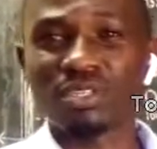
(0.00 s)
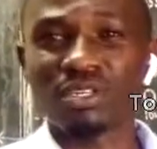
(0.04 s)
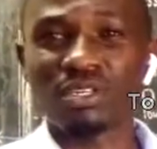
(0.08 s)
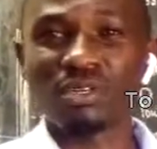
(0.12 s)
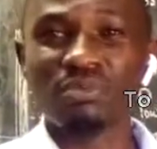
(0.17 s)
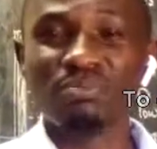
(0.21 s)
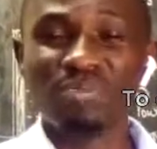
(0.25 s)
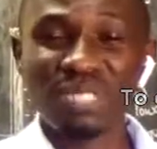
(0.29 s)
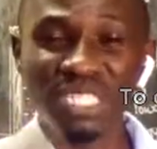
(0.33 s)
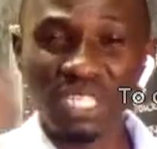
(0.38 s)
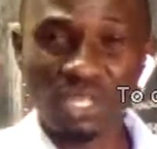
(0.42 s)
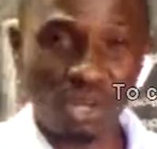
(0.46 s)

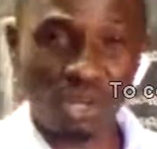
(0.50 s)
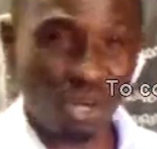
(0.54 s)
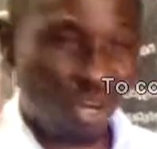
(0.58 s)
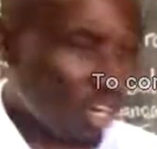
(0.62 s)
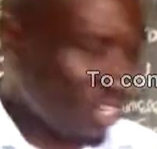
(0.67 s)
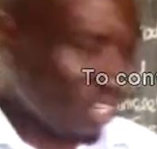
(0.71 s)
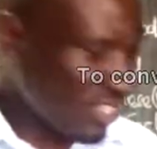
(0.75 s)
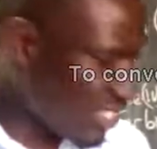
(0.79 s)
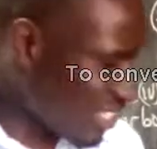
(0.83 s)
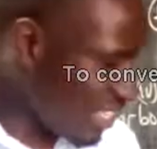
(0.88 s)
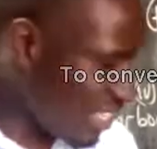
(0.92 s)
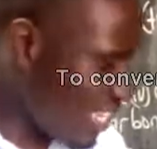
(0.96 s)

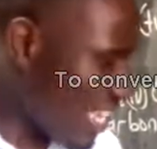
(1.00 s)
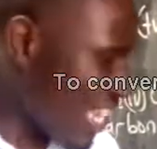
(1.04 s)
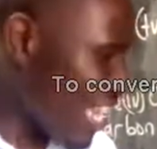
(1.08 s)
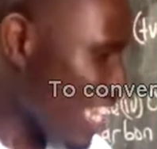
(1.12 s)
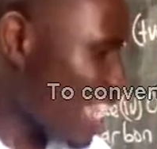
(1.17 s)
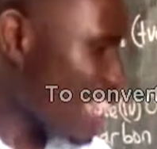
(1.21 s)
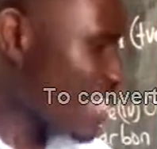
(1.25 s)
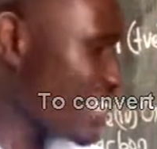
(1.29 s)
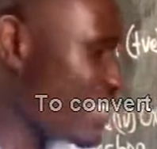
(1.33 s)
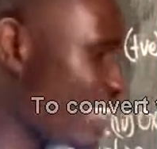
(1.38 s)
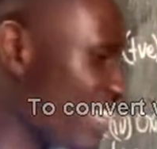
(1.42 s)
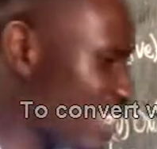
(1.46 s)
Because
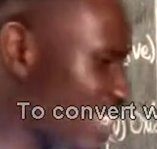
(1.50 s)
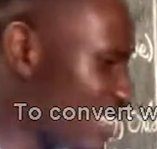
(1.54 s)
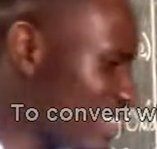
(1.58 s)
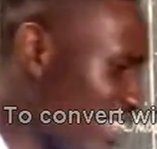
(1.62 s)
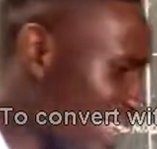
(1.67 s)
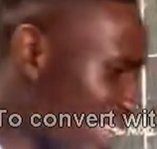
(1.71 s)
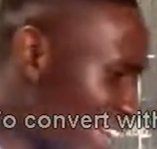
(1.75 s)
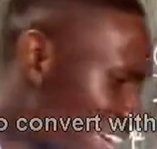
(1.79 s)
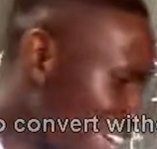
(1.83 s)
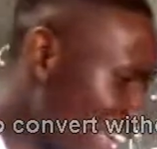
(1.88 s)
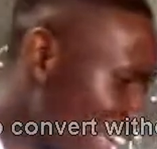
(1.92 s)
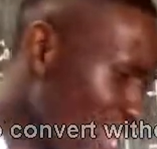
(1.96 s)

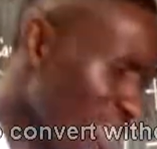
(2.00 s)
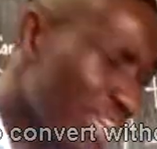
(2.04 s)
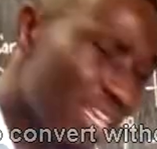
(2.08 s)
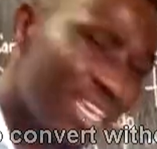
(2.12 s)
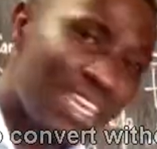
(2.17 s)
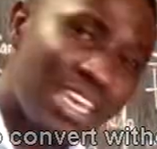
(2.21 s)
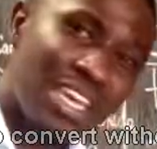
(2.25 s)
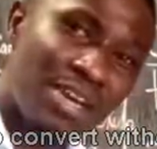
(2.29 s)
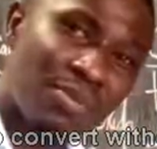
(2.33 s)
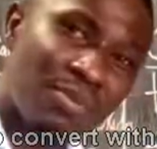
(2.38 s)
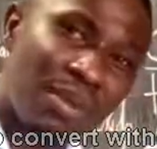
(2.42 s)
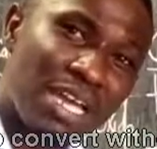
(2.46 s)
their
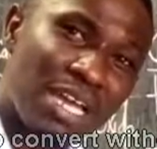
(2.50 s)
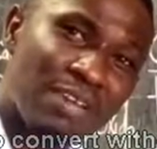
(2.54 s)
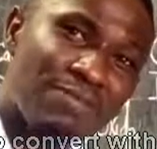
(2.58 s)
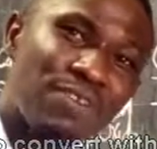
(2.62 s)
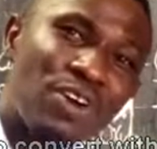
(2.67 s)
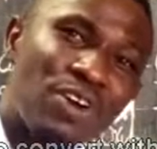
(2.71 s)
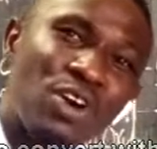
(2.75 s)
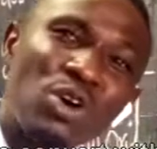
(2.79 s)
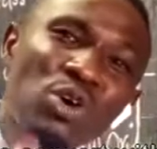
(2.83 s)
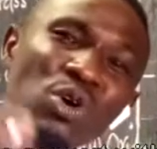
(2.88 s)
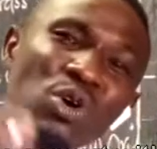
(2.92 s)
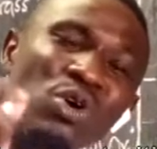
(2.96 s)

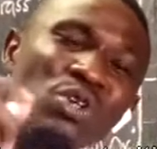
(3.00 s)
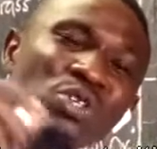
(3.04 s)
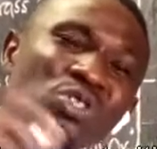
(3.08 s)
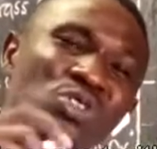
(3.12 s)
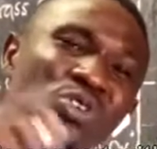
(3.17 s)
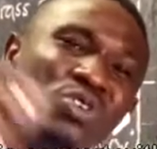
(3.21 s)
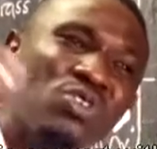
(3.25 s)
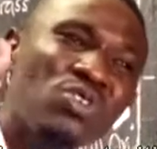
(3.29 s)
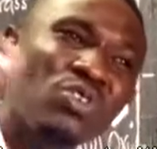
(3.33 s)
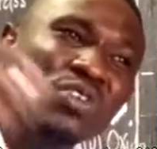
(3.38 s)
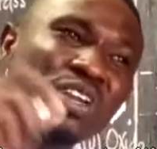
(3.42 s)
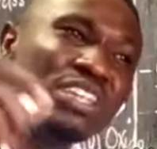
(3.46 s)
EMF goes
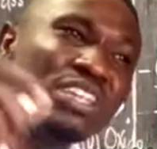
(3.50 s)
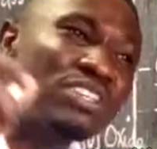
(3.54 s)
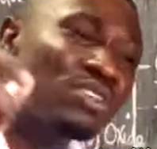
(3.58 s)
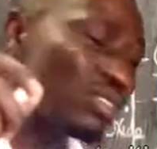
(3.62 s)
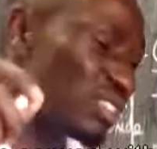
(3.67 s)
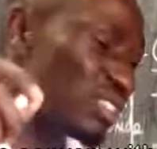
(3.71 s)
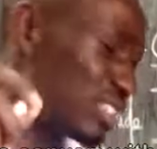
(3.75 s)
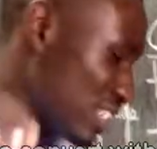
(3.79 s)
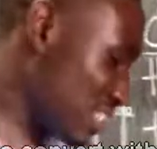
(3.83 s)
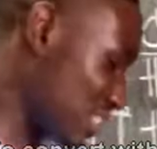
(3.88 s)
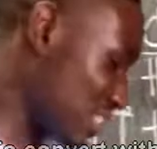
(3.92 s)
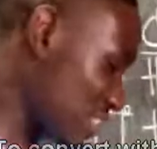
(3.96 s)
on
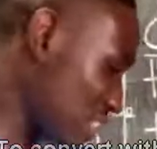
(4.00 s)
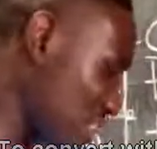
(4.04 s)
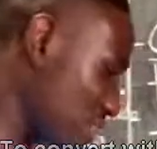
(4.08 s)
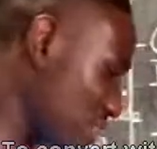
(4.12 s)
reducing